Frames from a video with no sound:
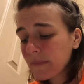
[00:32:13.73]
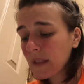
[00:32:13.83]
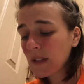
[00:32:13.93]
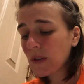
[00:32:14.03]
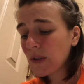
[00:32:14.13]

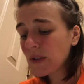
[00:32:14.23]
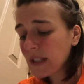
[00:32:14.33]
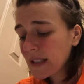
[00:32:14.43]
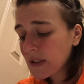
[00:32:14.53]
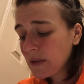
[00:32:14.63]
So nursing
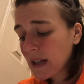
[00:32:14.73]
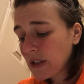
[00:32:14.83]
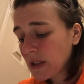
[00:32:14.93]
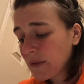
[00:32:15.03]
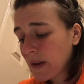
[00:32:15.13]

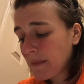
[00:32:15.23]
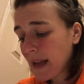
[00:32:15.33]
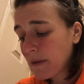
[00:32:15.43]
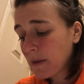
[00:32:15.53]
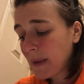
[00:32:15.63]
considerations for a
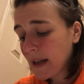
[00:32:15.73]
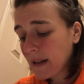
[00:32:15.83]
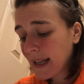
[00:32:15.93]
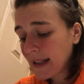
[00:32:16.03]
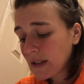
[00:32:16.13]
man with
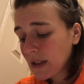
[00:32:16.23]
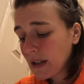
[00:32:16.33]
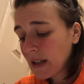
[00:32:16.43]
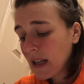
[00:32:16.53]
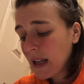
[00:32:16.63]
penile
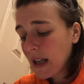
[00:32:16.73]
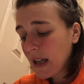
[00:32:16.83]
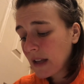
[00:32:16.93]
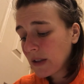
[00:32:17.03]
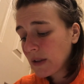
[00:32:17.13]
cancer
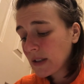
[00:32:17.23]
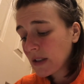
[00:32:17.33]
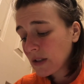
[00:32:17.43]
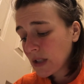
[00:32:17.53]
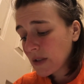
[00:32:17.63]
include his
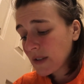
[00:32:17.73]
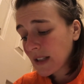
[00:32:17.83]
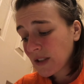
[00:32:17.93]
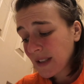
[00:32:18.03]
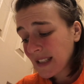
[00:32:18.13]
concerns for
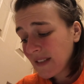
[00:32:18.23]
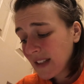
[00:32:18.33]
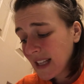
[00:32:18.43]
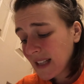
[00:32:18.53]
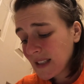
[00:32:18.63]
sexual
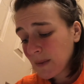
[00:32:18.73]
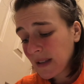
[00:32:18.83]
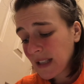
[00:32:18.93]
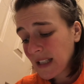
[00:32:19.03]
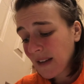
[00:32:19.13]
activity and his
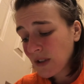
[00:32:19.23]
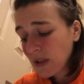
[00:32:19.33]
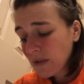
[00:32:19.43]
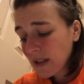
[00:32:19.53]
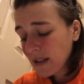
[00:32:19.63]
ability to have
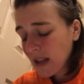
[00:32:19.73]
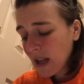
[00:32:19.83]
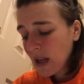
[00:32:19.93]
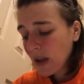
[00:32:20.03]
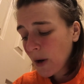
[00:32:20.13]
children.
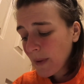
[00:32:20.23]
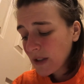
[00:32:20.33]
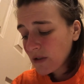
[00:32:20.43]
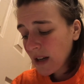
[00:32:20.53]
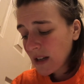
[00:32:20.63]
Coping
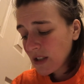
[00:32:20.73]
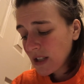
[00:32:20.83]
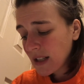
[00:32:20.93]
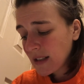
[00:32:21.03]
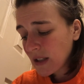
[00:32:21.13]

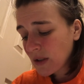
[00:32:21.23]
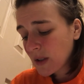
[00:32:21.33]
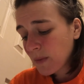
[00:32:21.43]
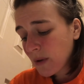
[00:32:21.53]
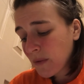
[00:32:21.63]
strategies such as
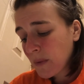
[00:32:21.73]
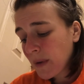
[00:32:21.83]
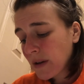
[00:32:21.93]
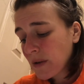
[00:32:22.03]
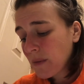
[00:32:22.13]
support from a
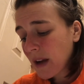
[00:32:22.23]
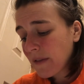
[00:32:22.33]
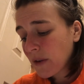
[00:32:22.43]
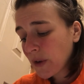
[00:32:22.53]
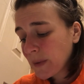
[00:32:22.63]
partner or wife
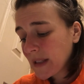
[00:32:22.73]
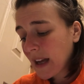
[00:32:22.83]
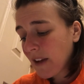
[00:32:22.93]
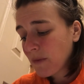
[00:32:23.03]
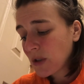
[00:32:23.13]
in groups that
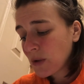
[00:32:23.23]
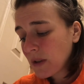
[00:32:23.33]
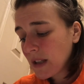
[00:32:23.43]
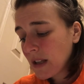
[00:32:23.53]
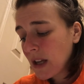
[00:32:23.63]
have
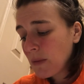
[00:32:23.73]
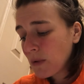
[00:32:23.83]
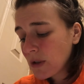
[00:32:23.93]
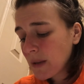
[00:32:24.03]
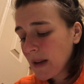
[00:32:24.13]
mutually
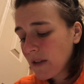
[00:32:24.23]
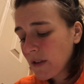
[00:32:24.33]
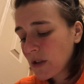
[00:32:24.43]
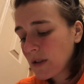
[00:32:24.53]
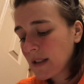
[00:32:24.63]

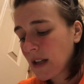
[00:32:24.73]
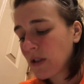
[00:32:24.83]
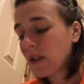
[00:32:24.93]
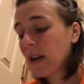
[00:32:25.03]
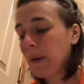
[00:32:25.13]
beneficial
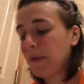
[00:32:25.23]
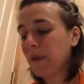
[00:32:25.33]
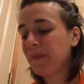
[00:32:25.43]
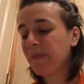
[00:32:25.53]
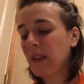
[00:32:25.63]
discussions are
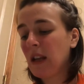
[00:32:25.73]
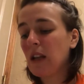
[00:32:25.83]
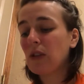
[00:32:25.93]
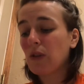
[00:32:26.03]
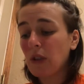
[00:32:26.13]
helpful.
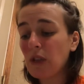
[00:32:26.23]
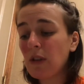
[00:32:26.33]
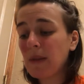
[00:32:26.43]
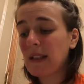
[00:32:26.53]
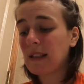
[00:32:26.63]
So early
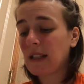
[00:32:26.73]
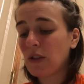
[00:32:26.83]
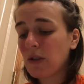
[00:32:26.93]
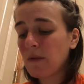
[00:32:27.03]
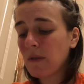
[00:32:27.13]
treatment is essential.